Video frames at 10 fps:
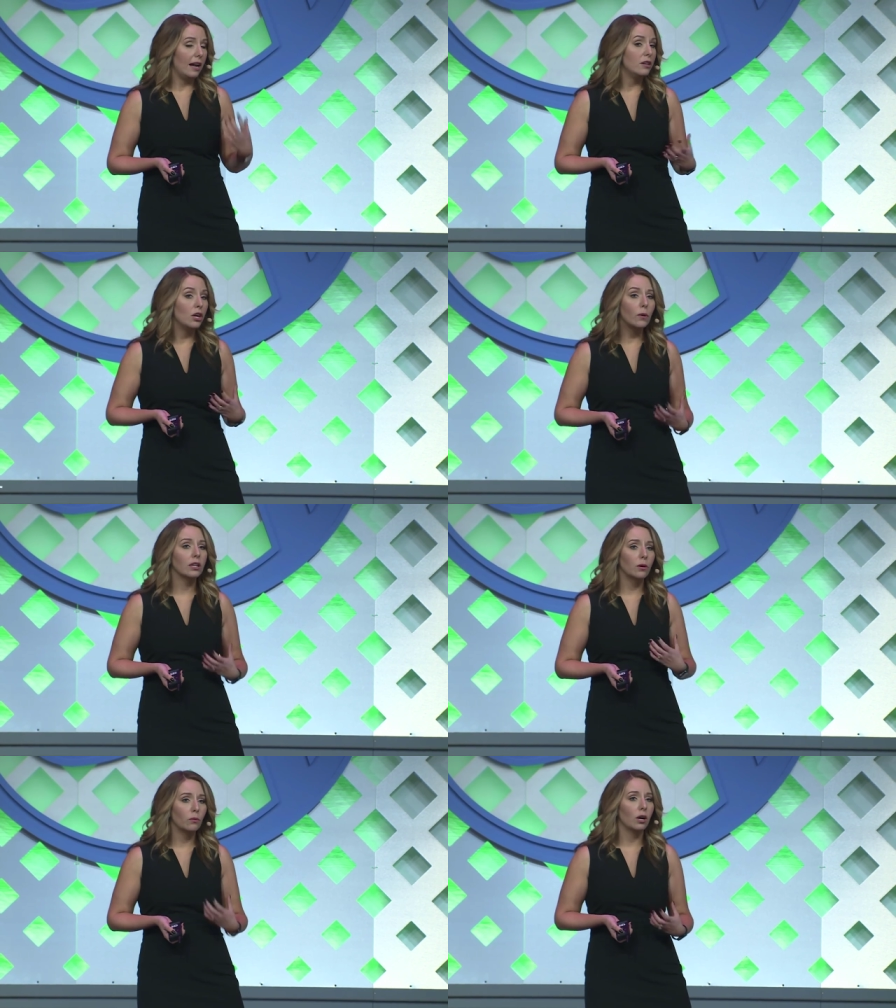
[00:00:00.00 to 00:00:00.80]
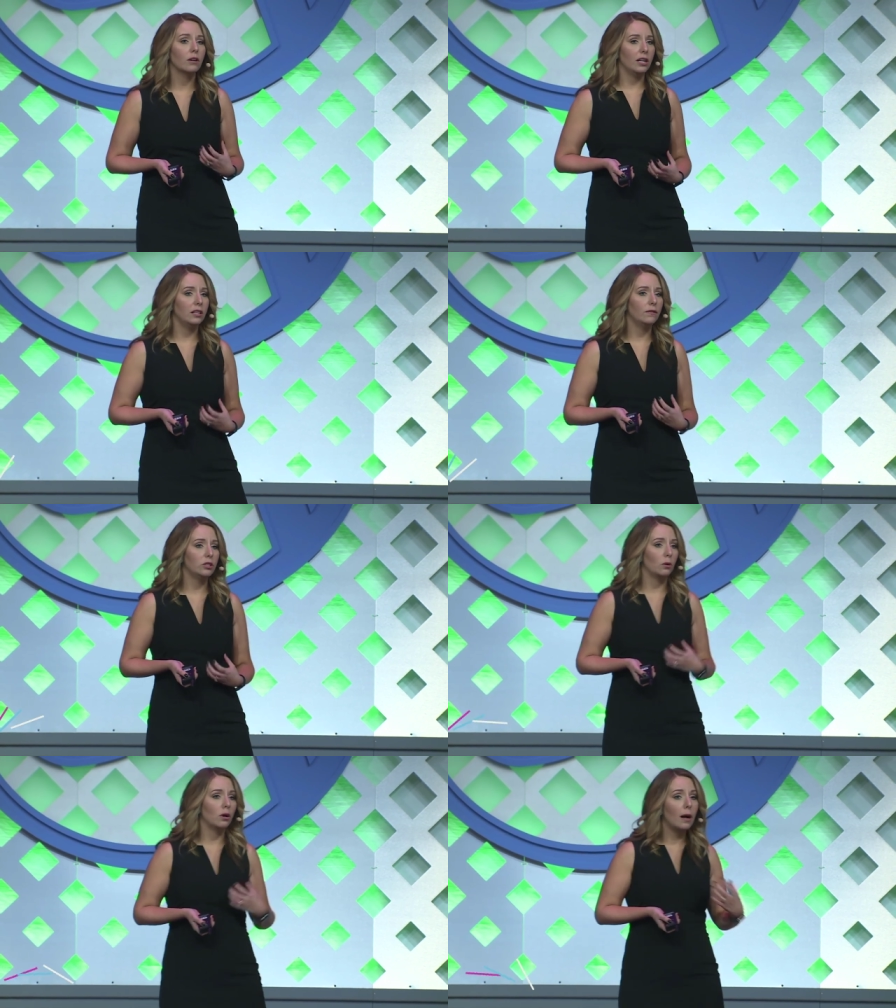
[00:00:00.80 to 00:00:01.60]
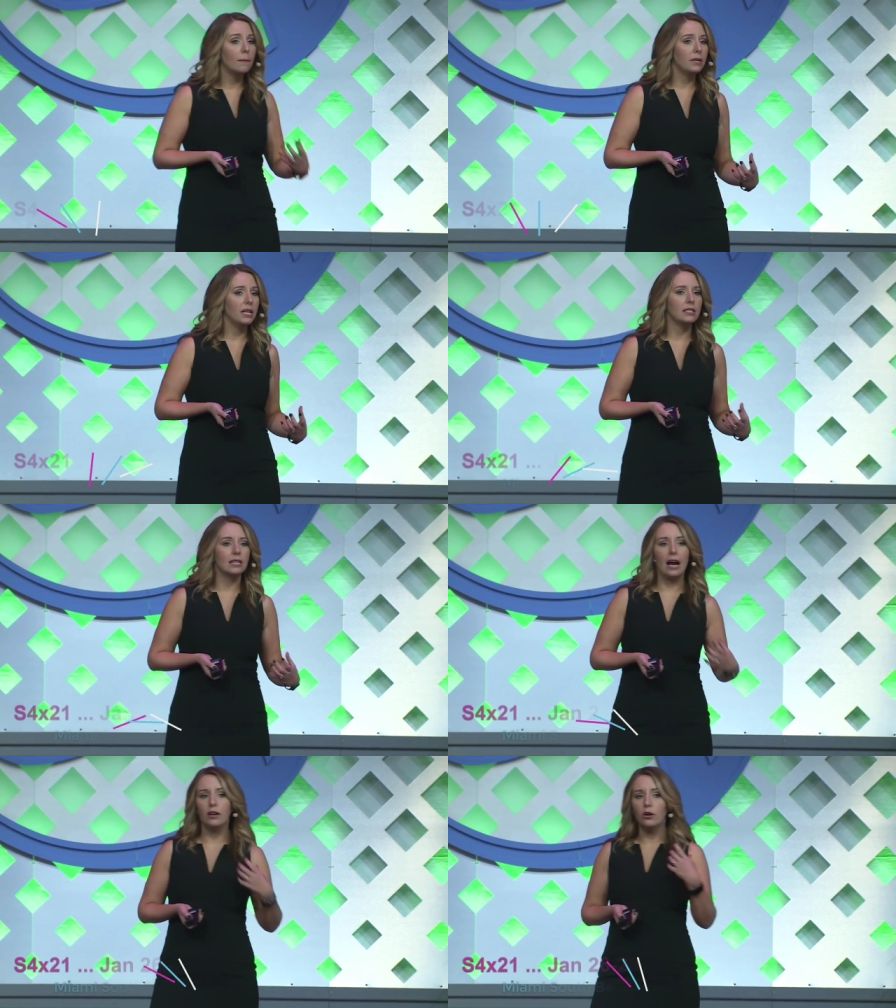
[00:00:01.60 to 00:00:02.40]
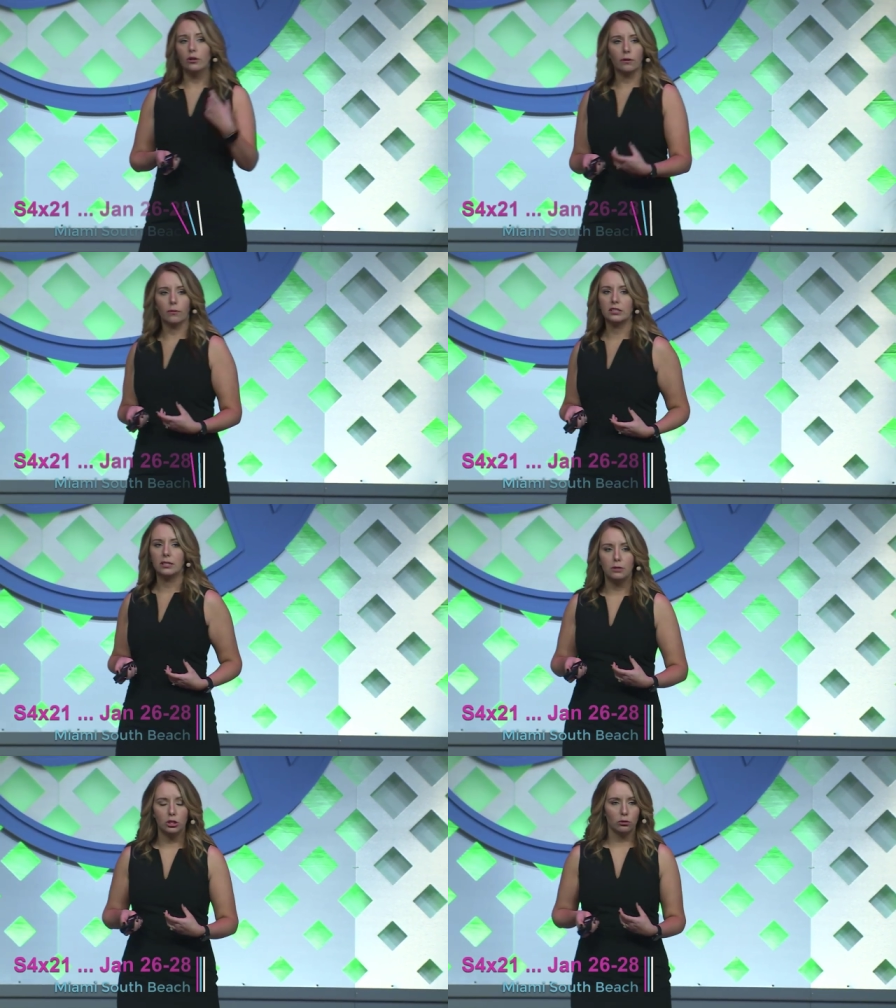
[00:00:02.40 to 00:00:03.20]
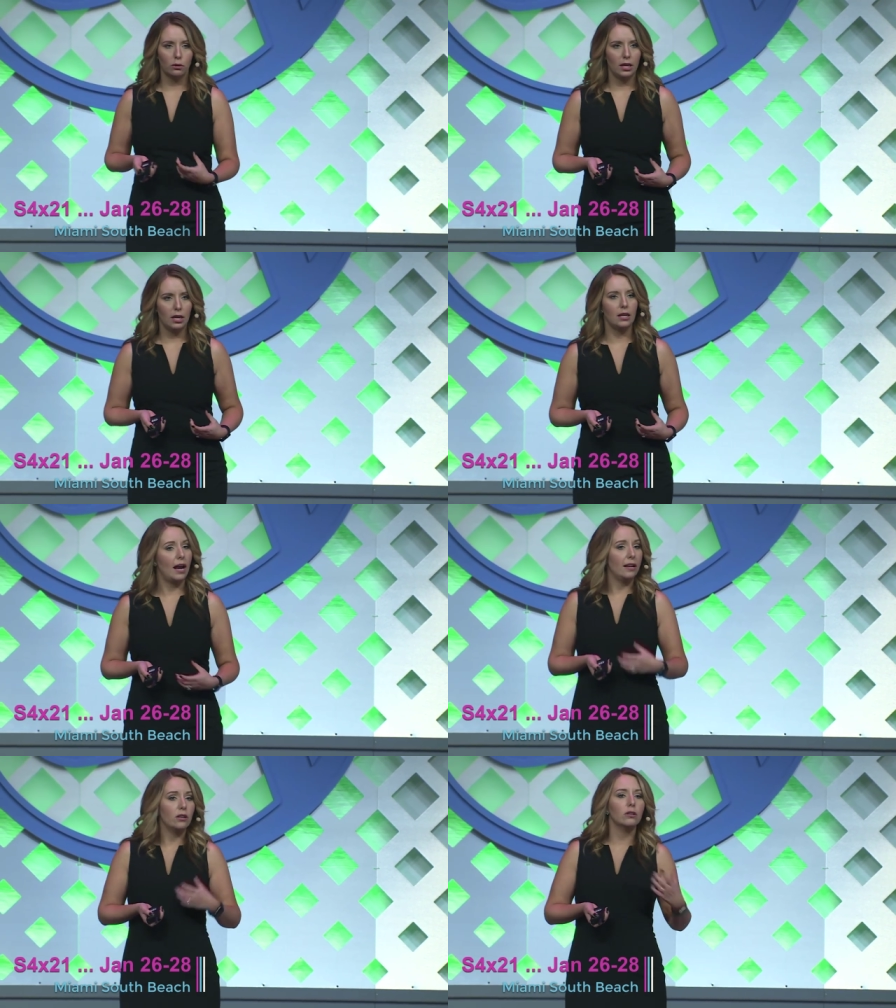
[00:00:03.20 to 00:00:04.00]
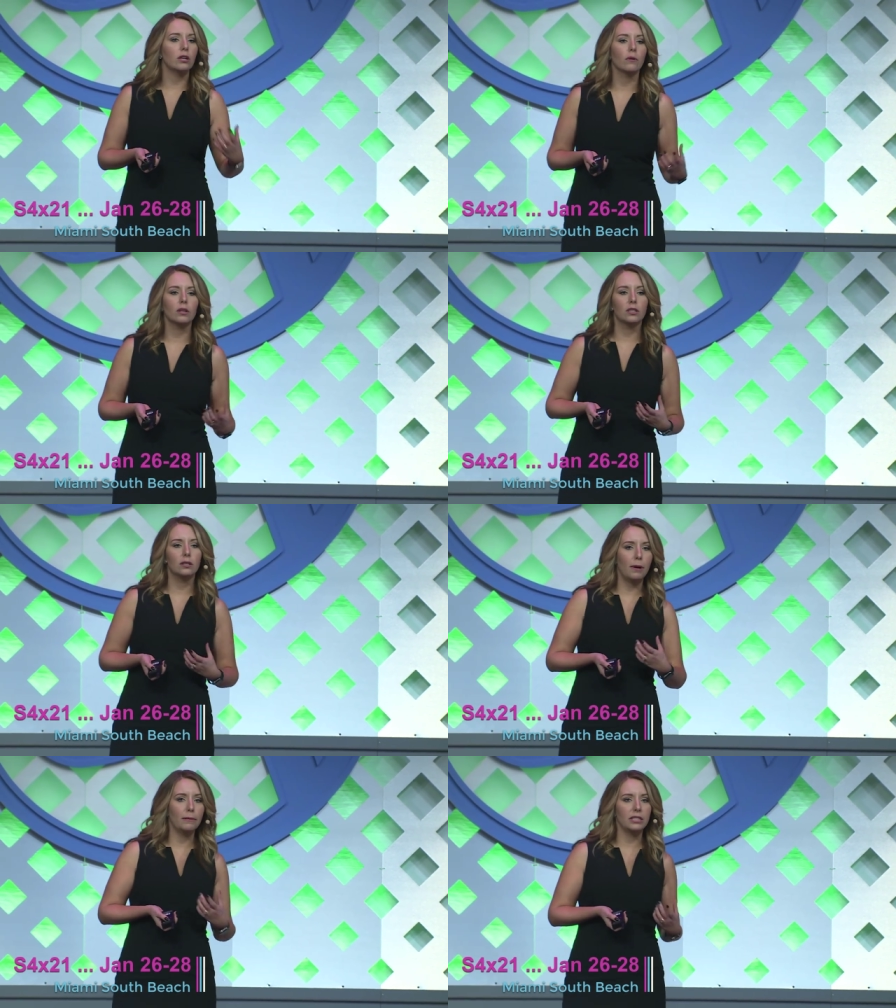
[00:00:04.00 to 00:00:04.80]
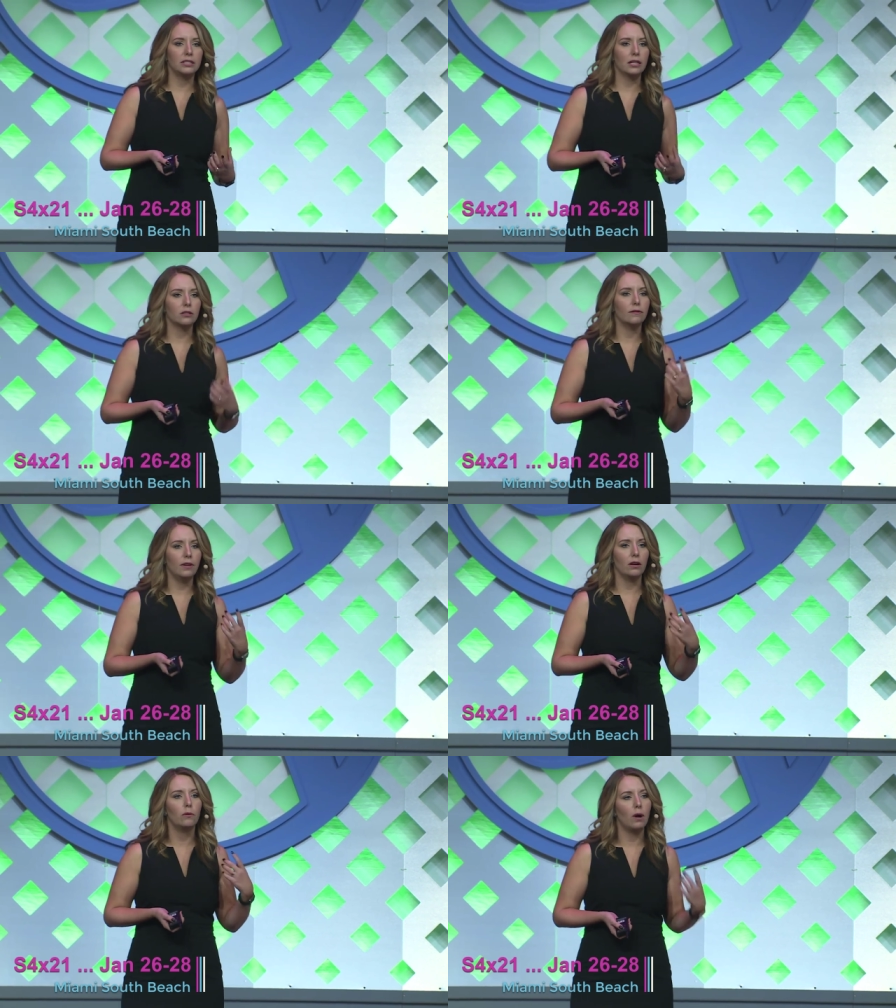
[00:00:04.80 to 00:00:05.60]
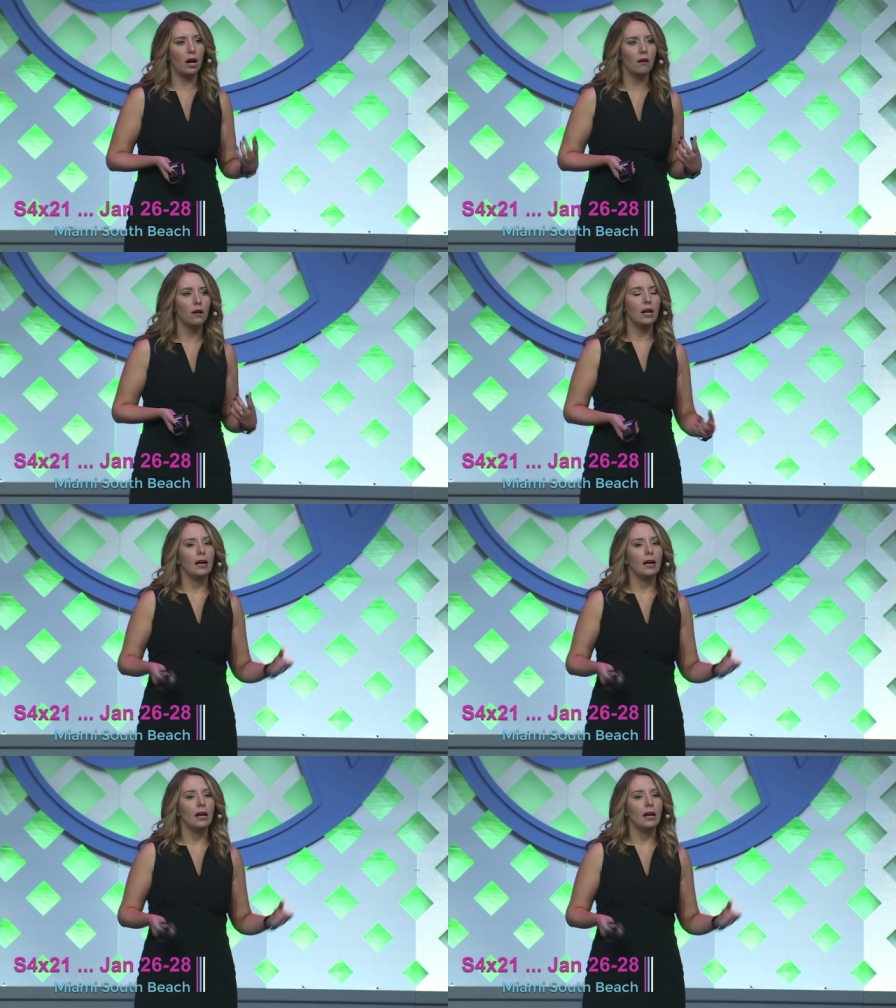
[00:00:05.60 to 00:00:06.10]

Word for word: I know it can work for individual companies. I know that it works in mutual aid. I know that it works on the public sector very well.